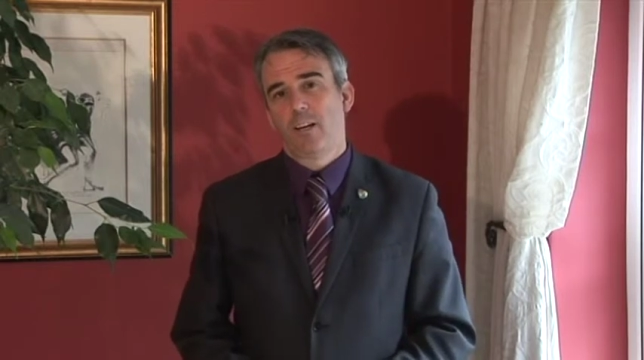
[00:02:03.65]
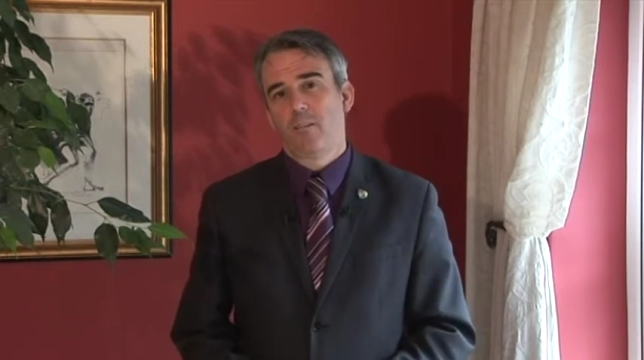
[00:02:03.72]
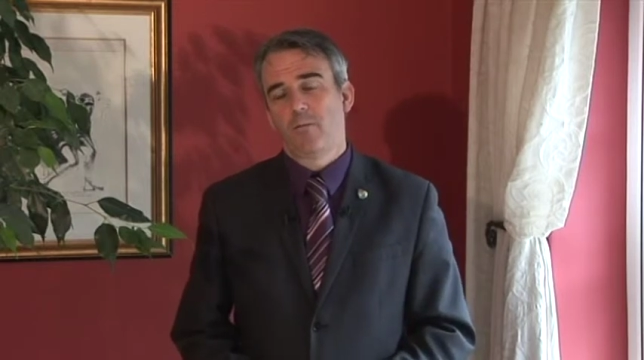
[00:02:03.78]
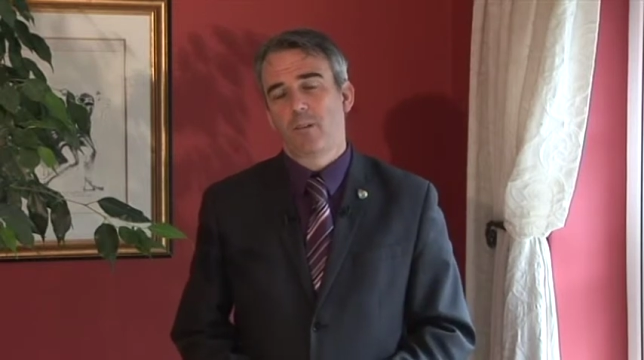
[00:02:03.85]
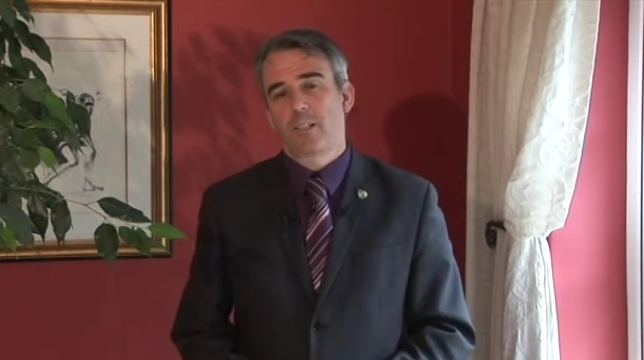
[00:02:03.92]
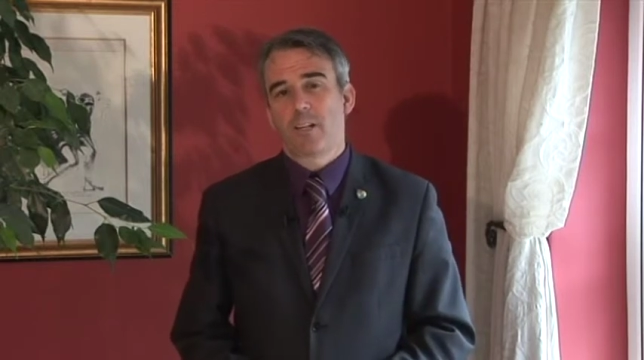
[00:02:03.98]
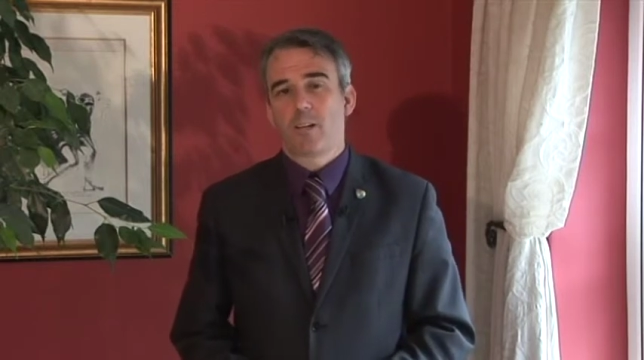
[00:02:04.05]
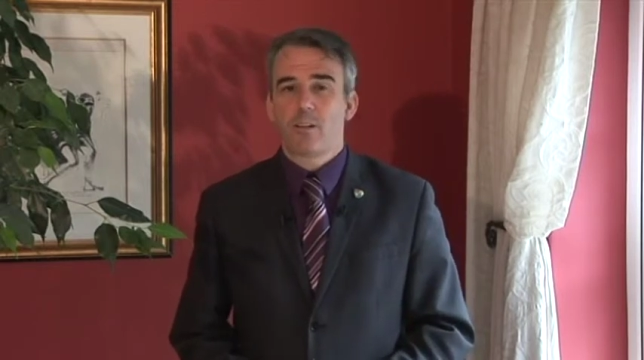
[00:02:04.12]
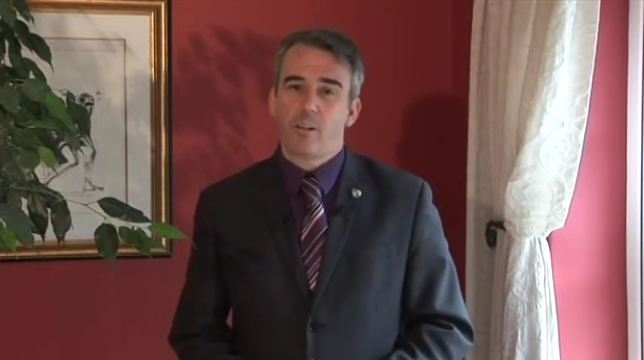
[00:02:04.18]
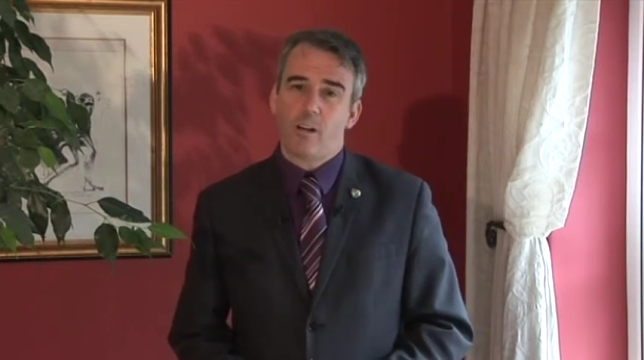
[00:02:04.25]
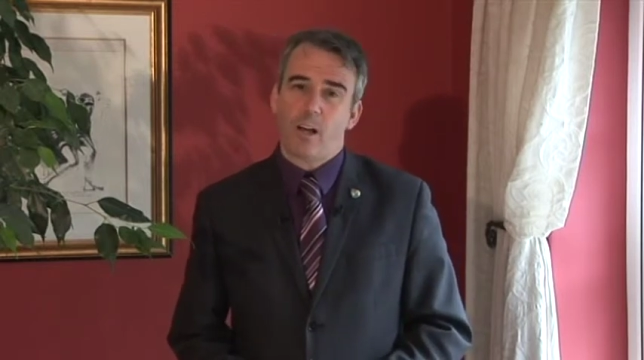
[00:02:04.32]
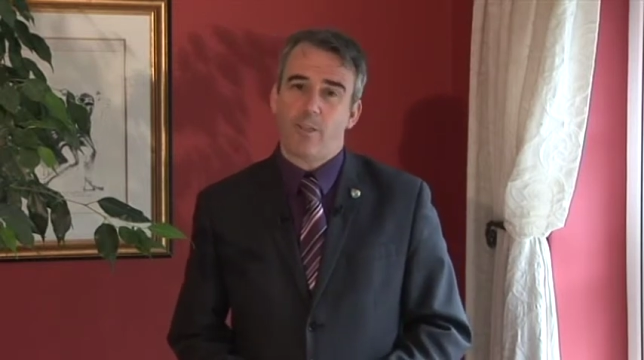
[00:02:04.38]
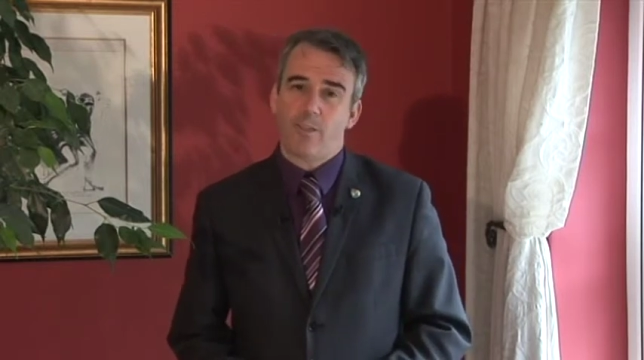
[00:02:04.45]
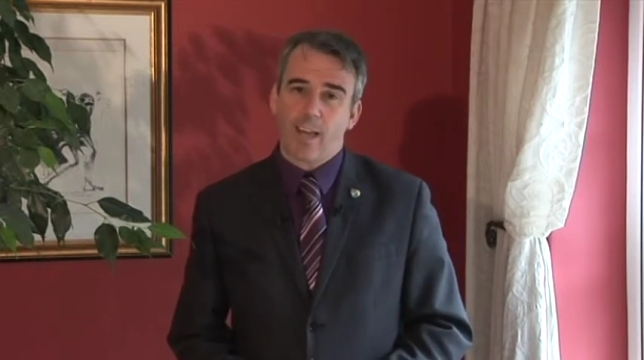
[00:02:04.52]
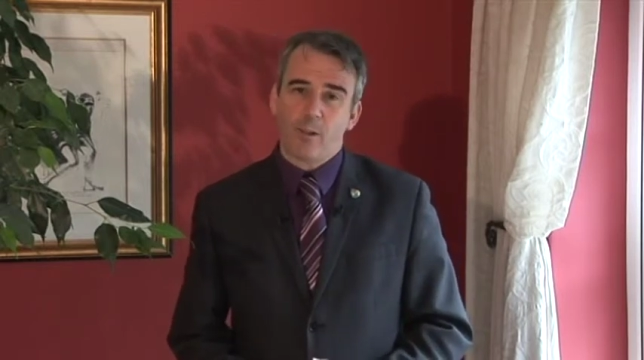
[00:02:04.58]
Well, so do
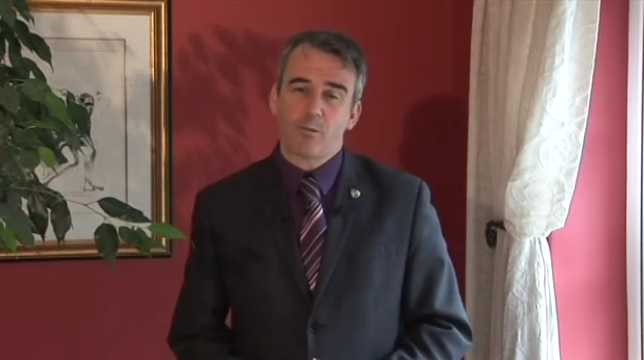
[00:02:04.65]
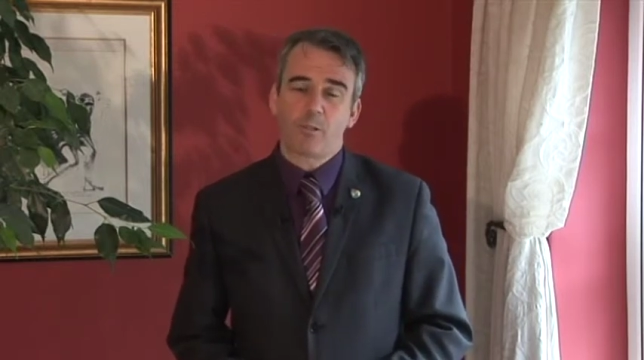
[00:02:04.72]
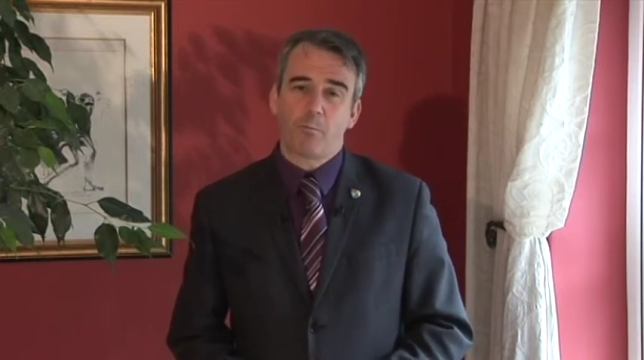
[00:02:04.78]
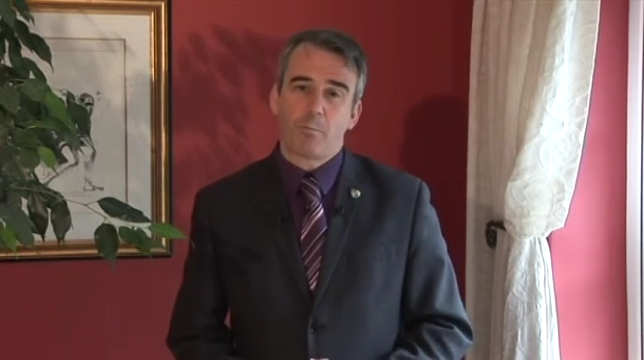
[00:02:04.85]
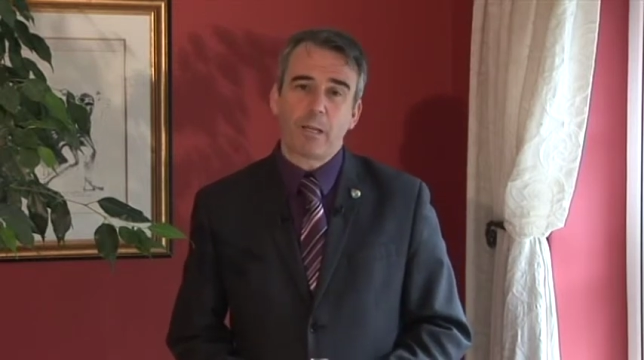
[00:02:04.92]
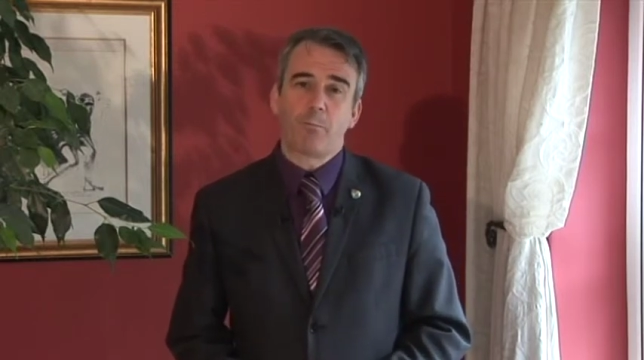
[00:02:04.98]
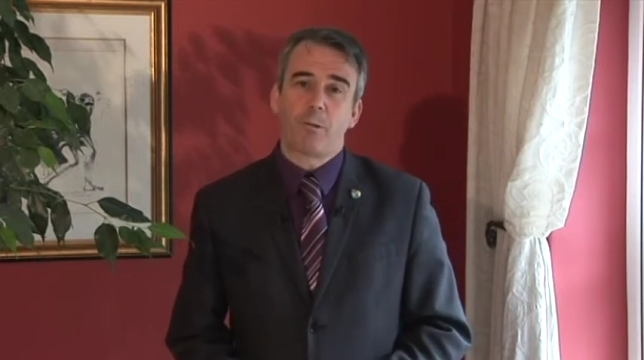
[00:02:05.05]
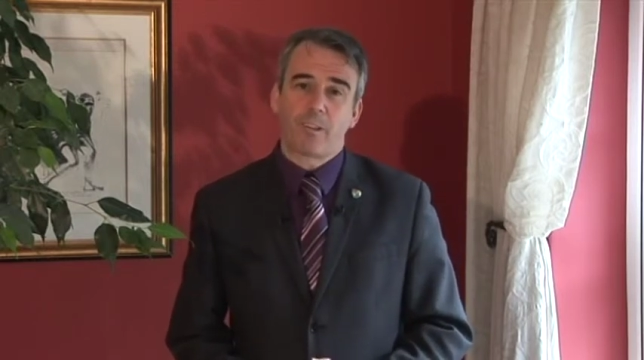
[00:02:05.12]
1,000 people